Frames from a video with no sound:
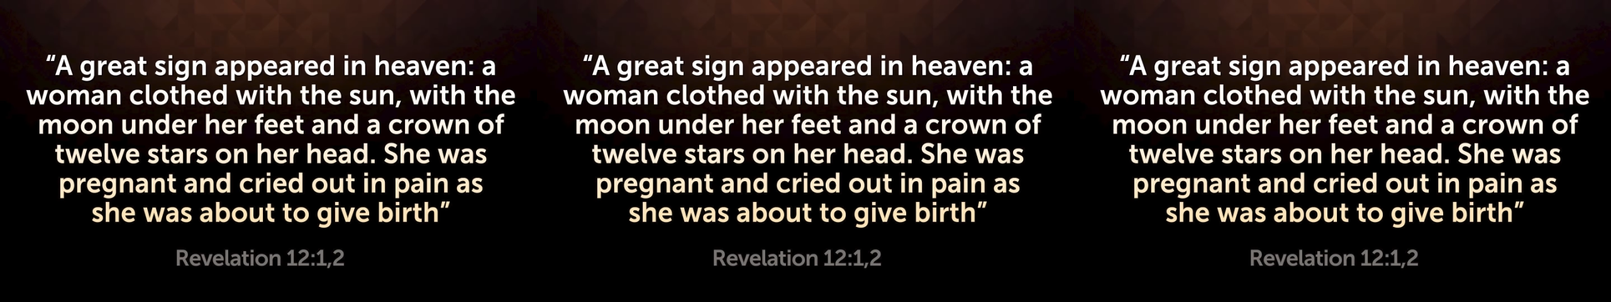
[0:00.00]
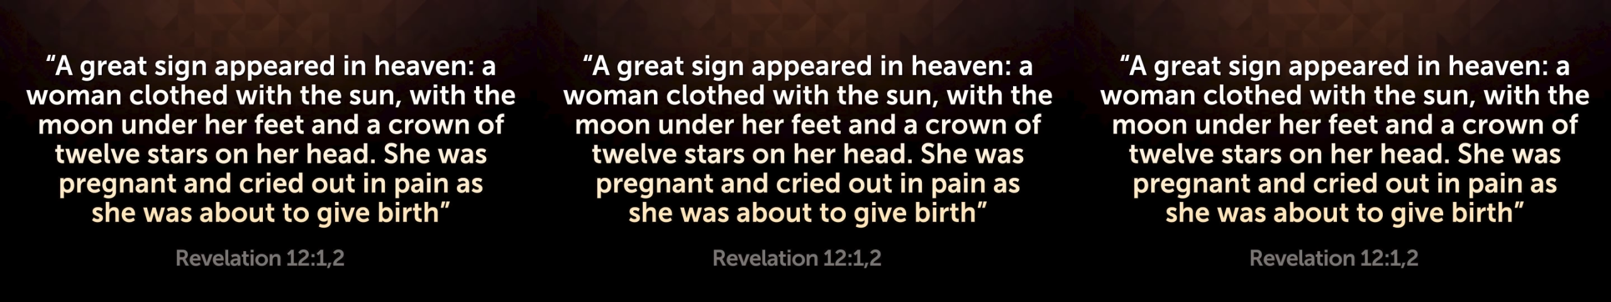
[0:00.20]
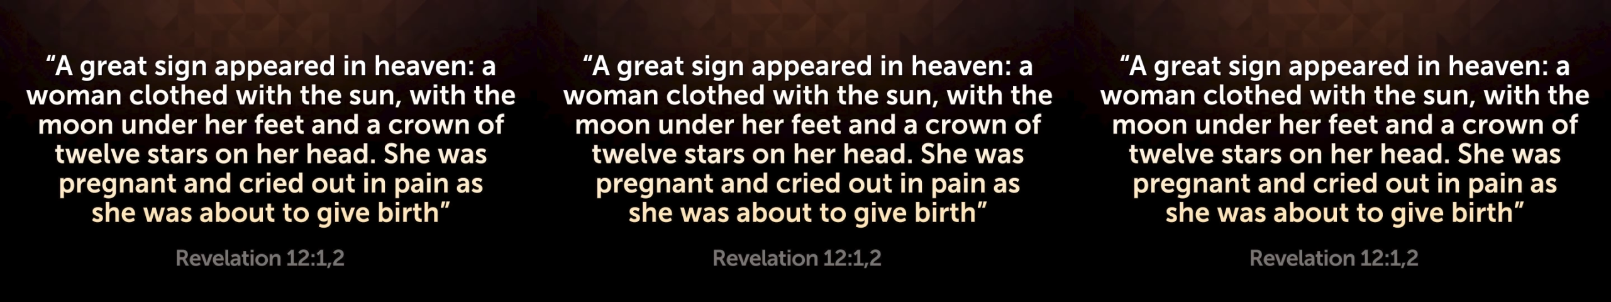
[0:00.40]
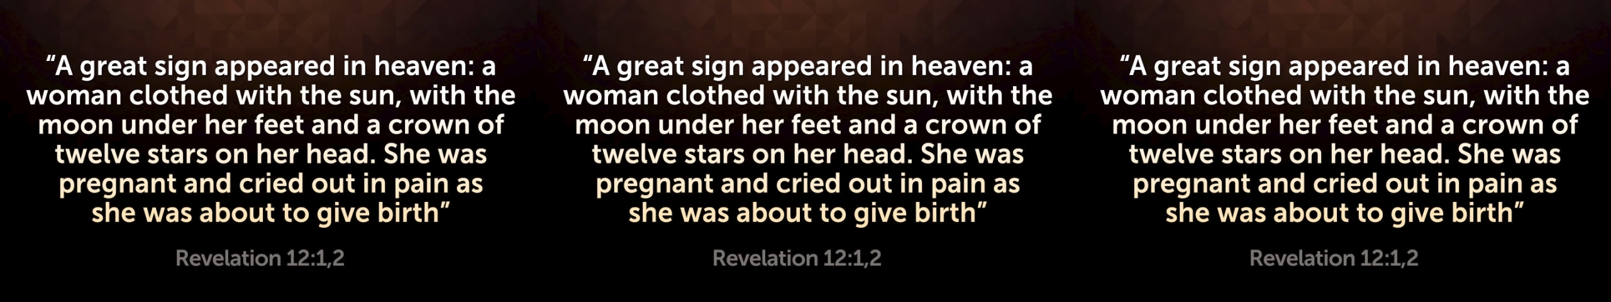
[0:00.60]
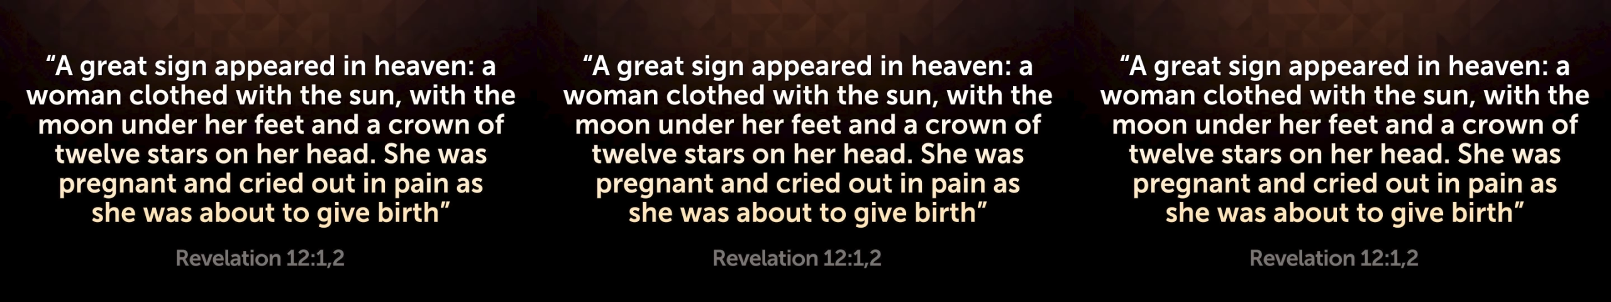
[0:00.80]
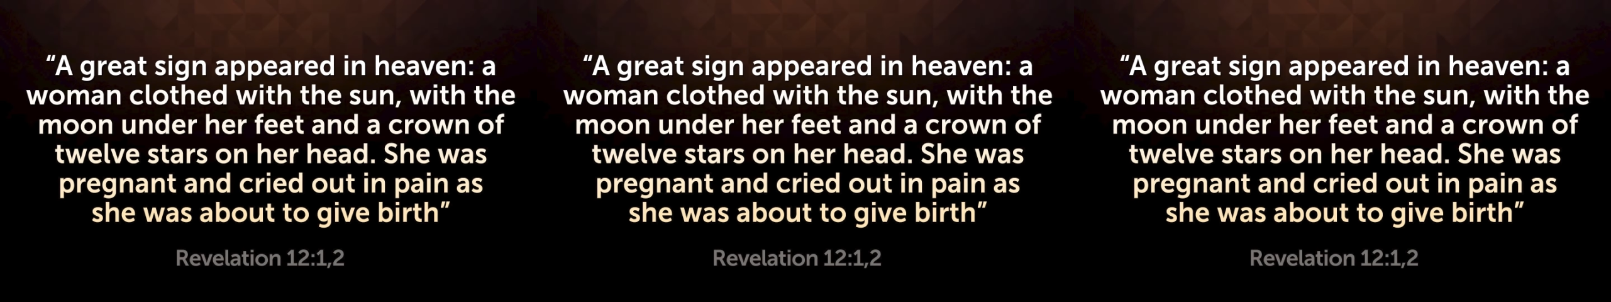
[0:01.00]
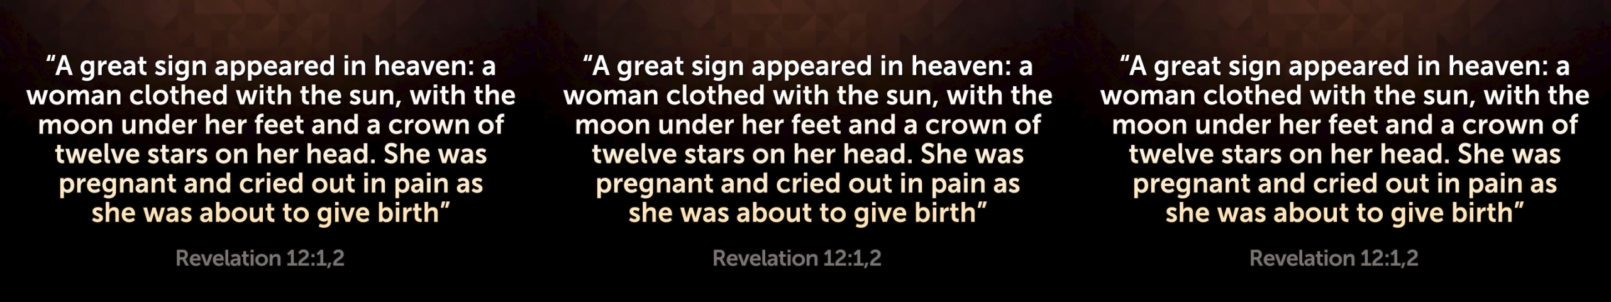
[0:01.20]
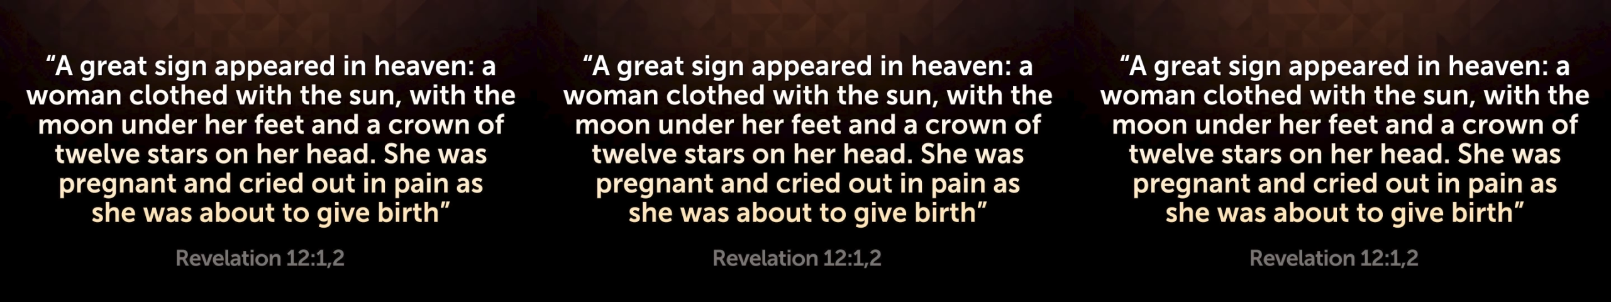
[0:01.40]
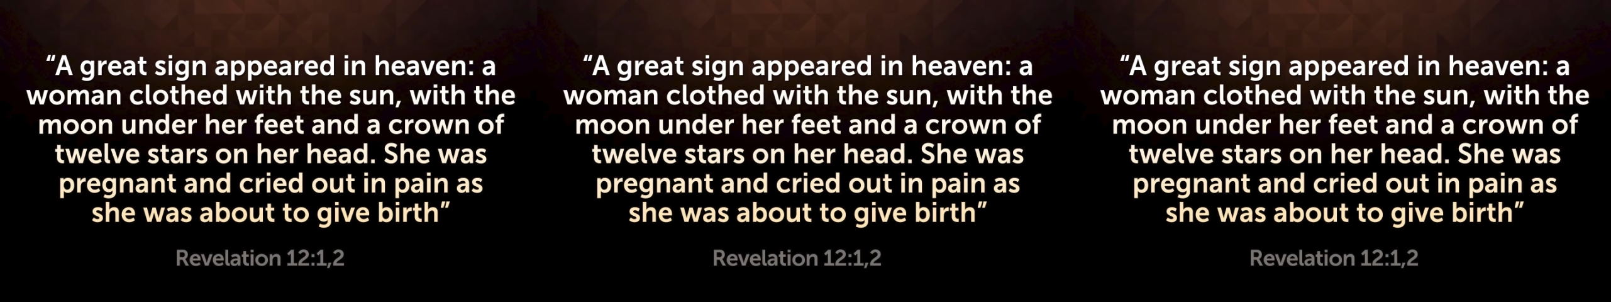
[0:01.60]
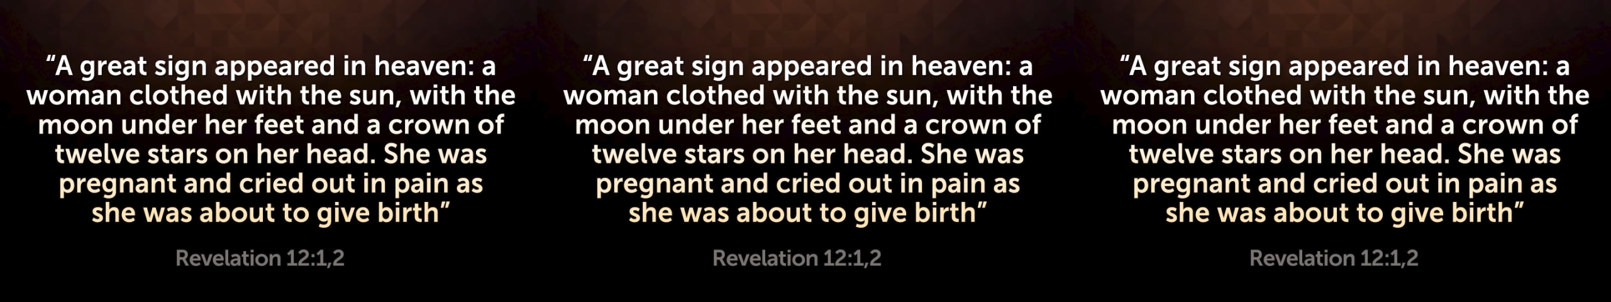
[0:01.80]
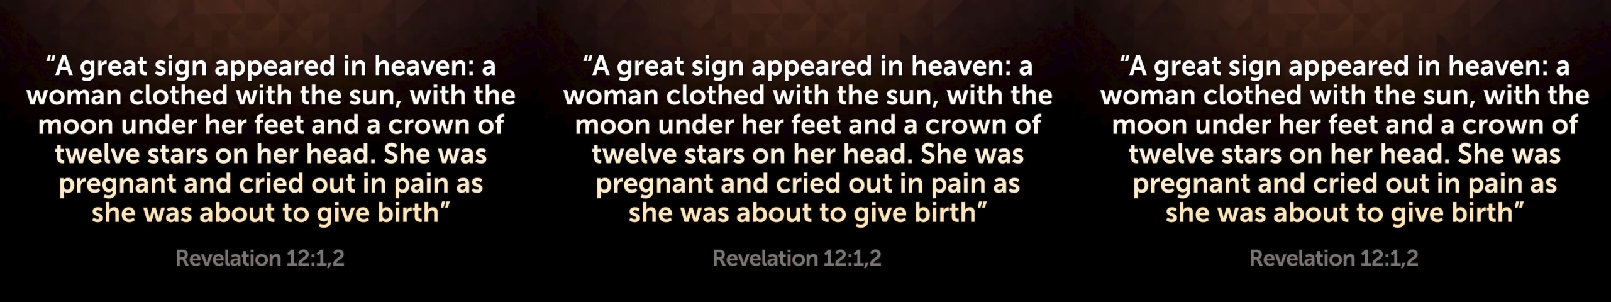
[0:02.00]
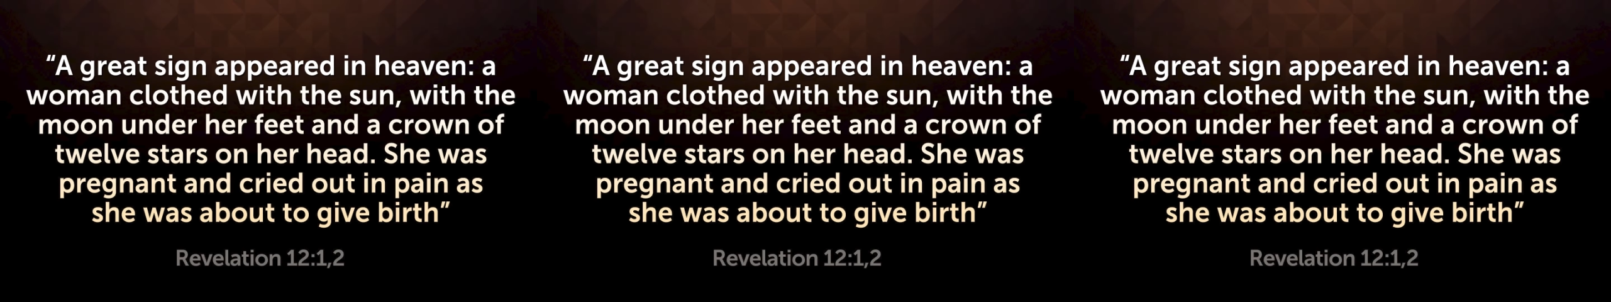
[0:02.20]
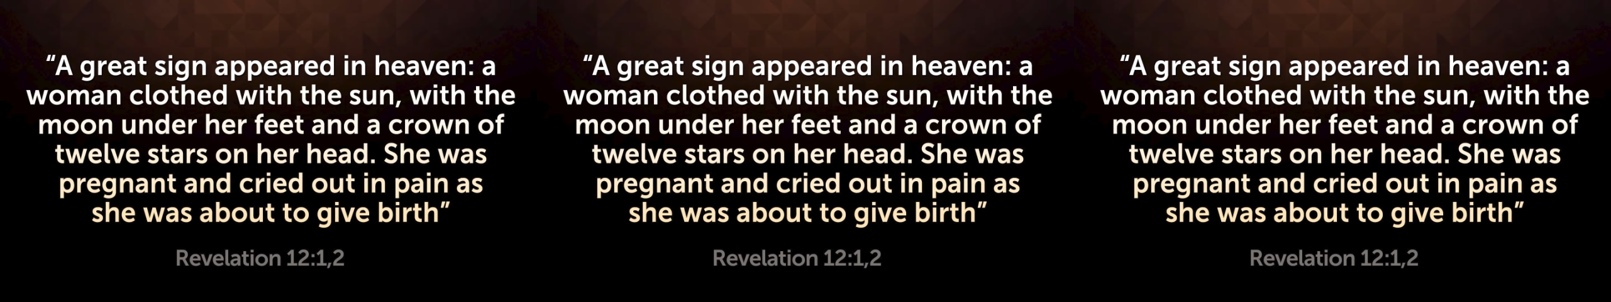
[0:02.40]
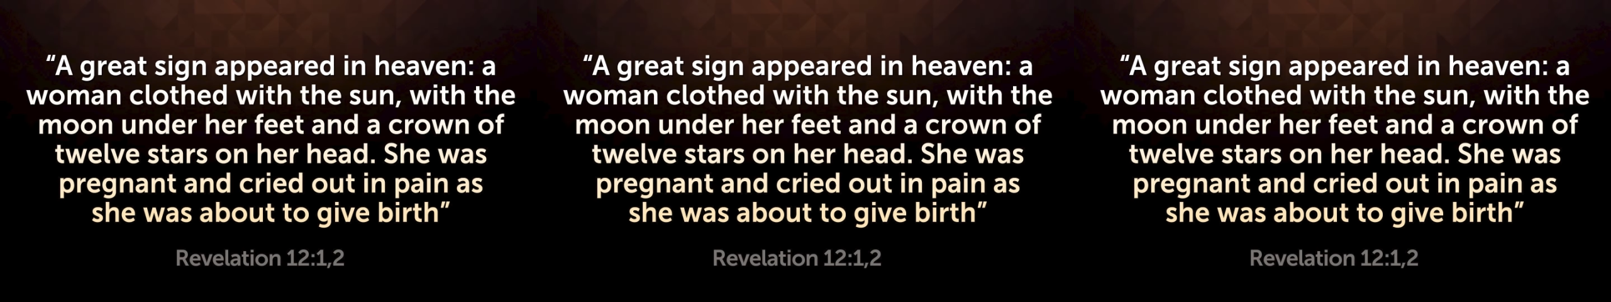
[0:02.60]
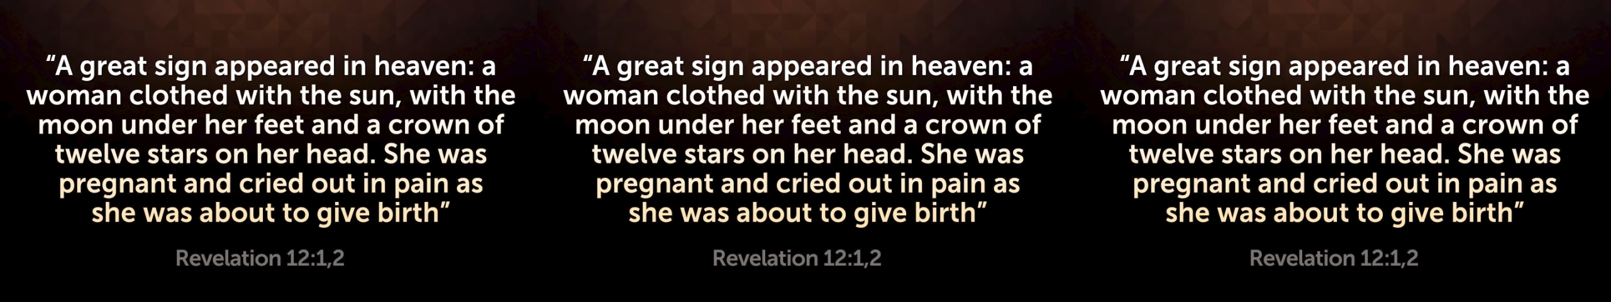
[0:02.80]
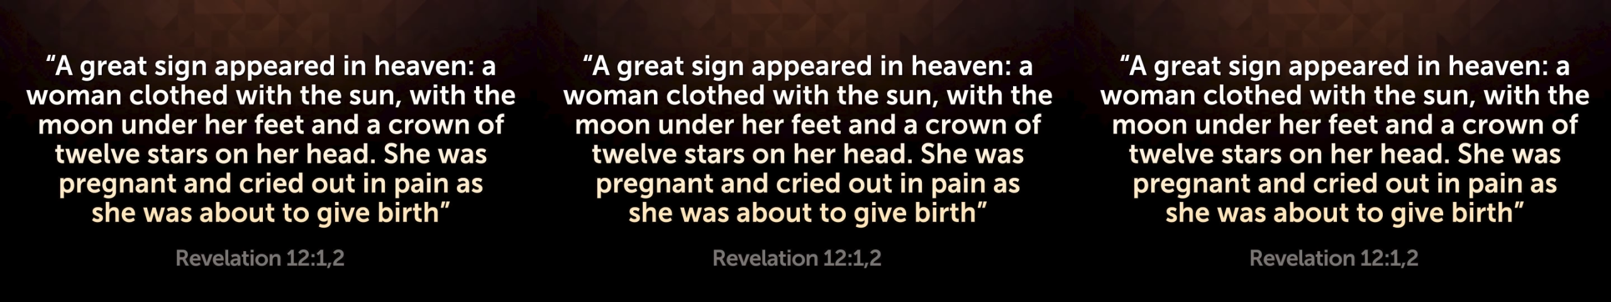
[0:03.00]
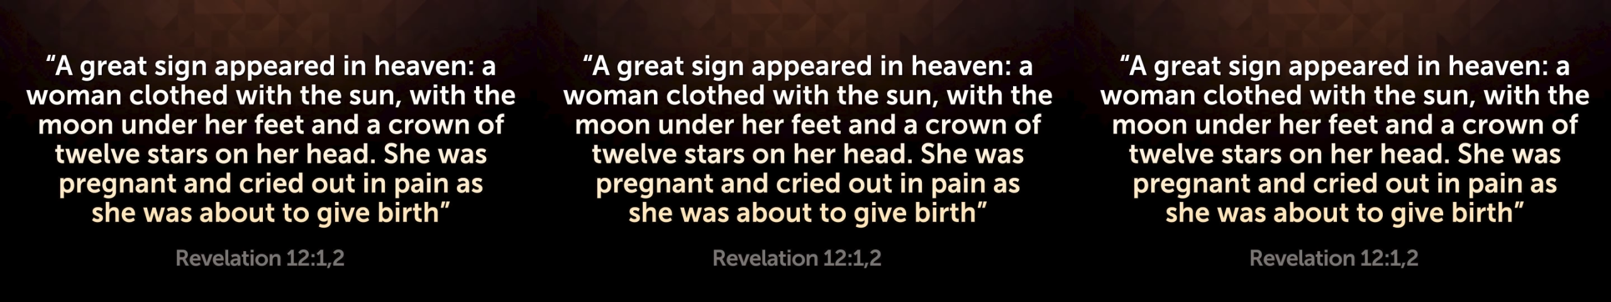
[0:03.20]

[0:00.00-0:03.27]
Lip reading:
[unreadable: no face in view]